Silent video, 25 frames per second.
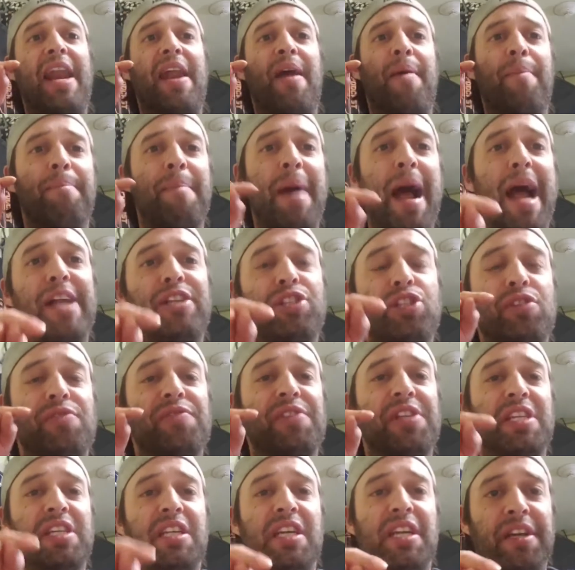a match of
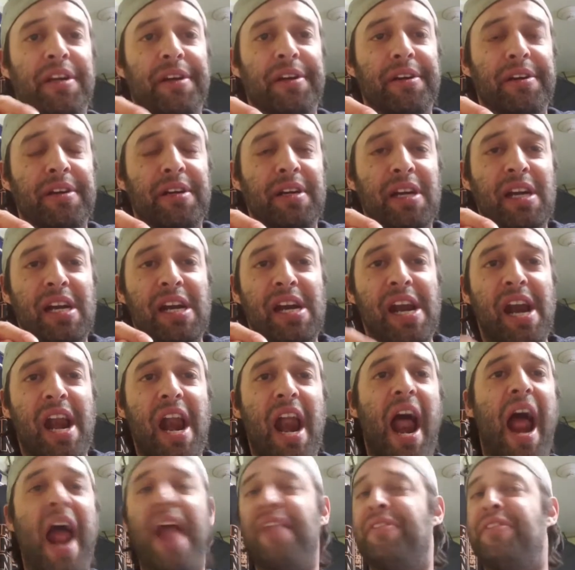the year,
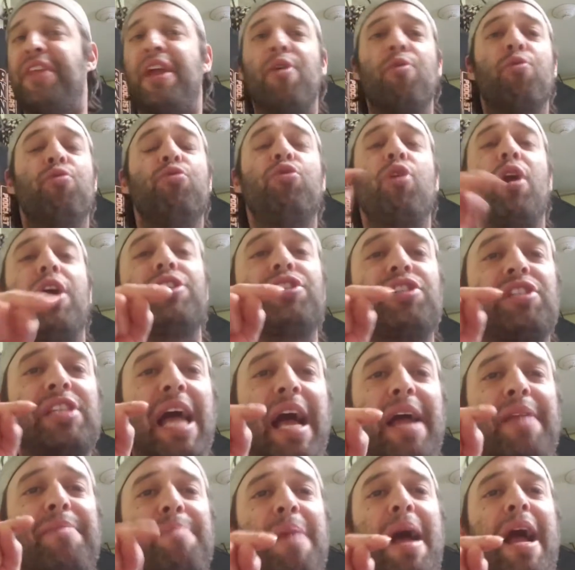and they rushed
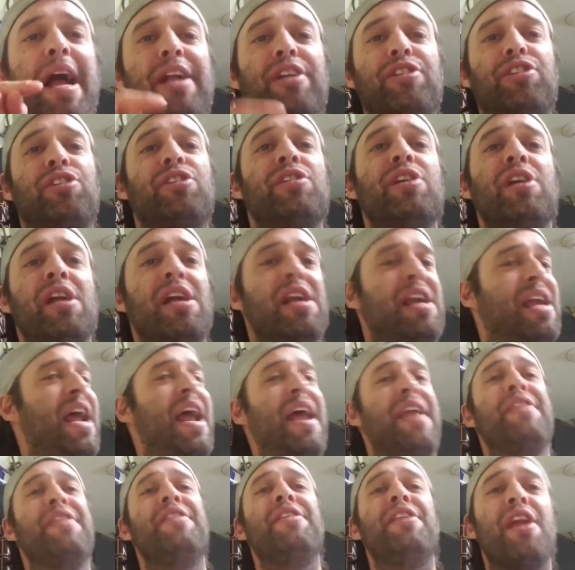that match
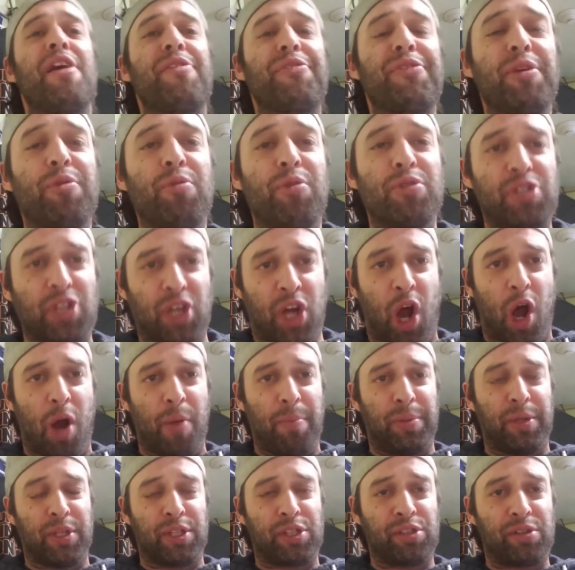and nothing was
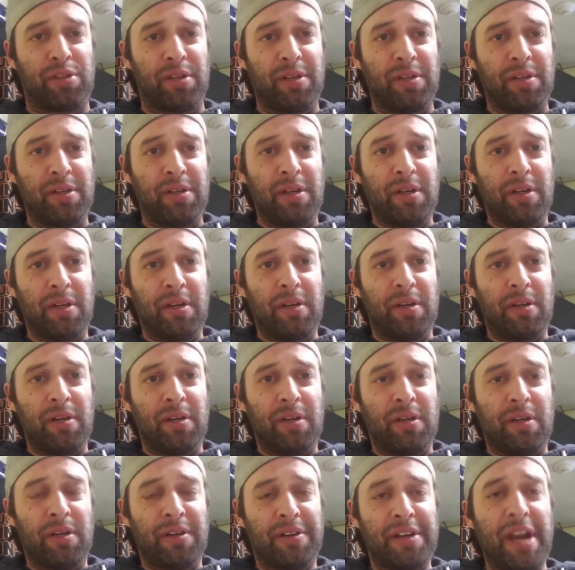accomplished.
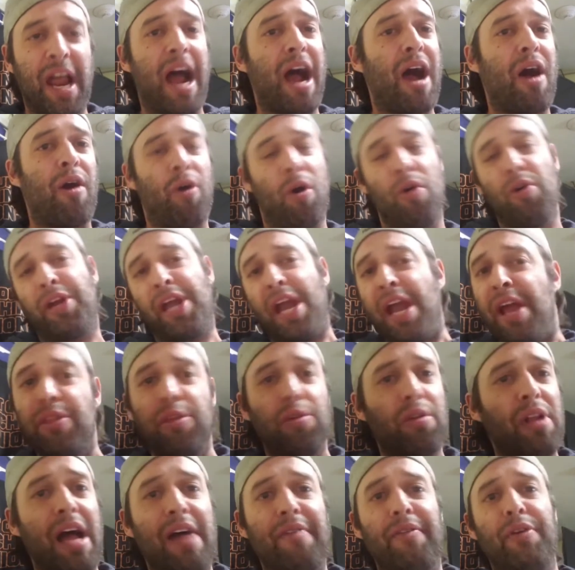Now, okay,
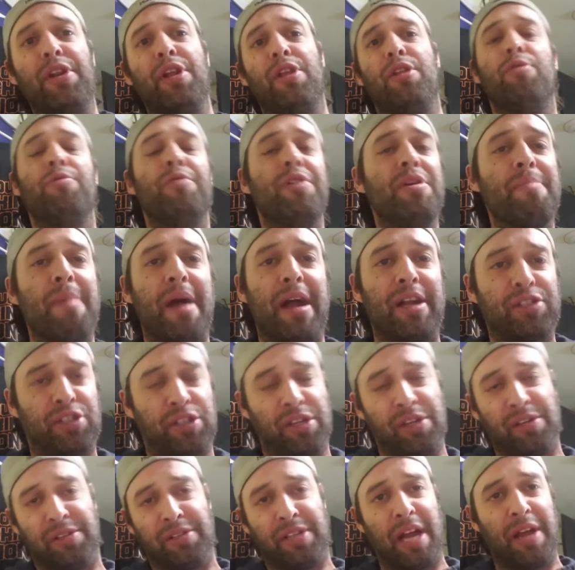they'll have another rematch
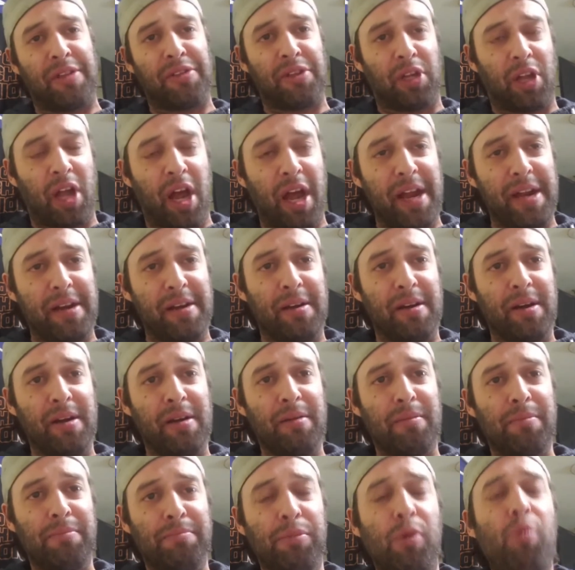here down the line,
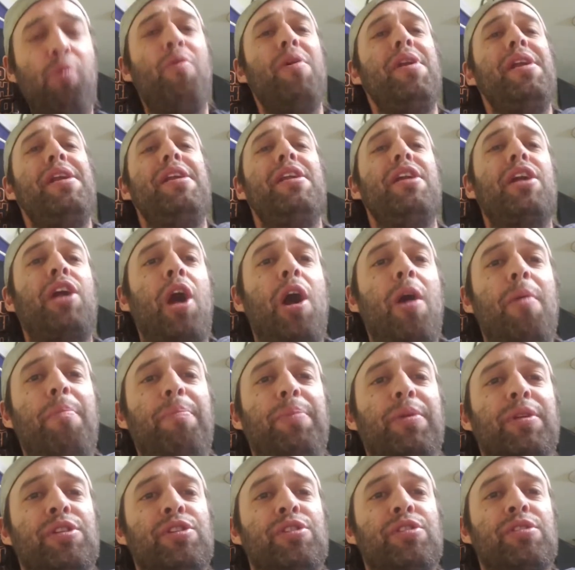but what did it
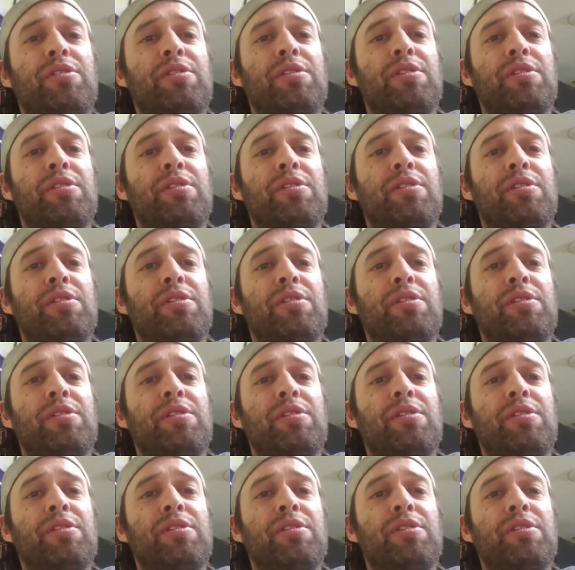accomplish?